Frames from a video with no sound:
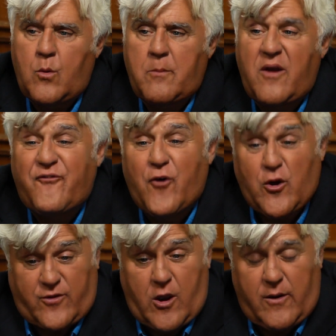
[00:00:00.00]
well, my
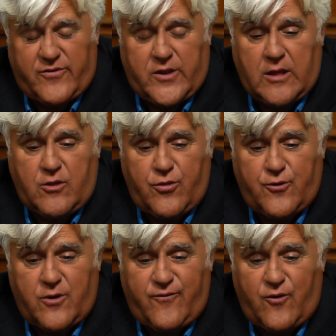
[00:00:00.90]
first car was a
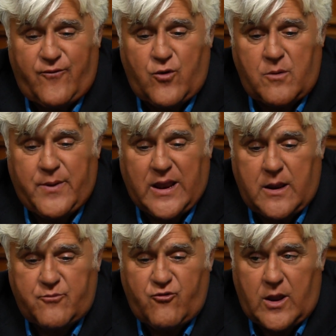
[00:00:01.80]
1934 Ford
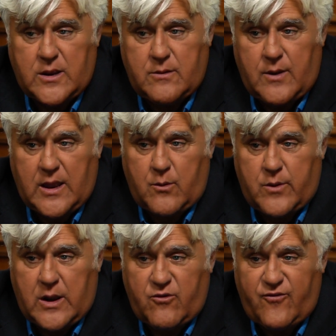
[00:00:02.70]
pickup truck, who I got
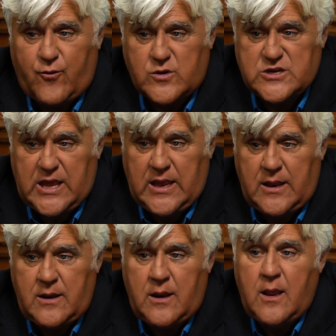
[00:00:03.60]
when I was 34.
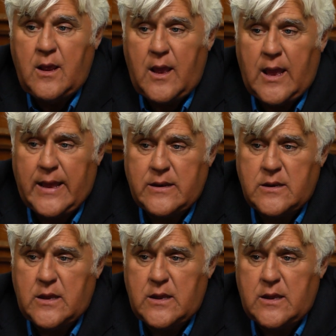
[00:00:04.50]
14,
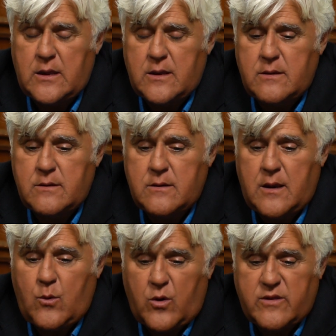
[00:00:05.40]
and uh,
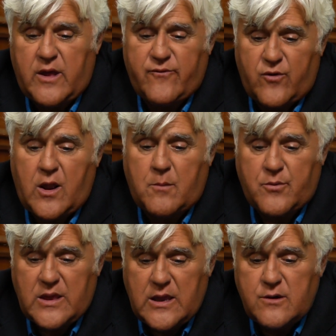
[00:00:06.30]
I worked on it for a
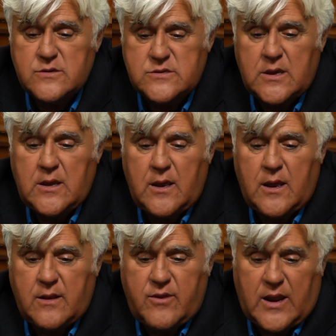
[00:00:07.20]
couple years
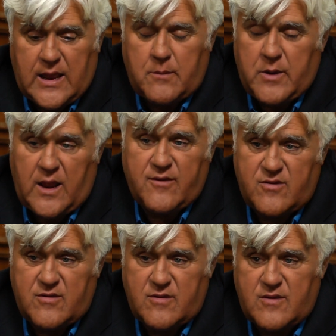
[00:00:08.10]
until I got my
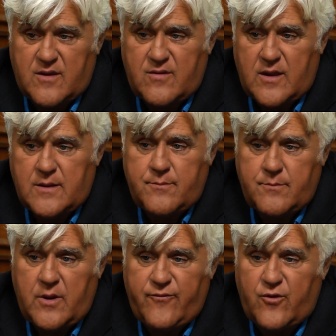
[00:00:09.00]
license at 16.
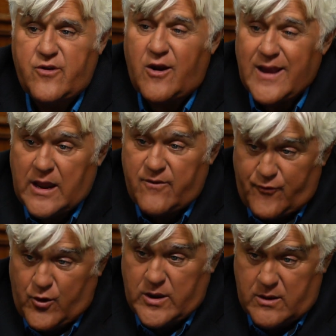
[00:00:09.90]
My first car in
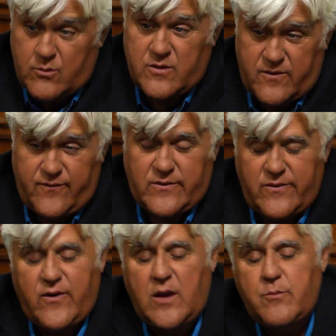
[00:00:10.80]
California was a
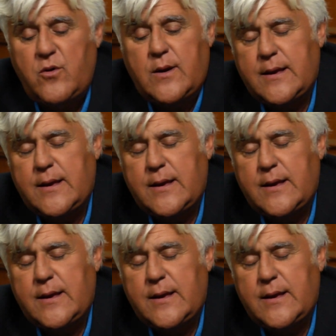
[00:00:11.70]
55 Buick.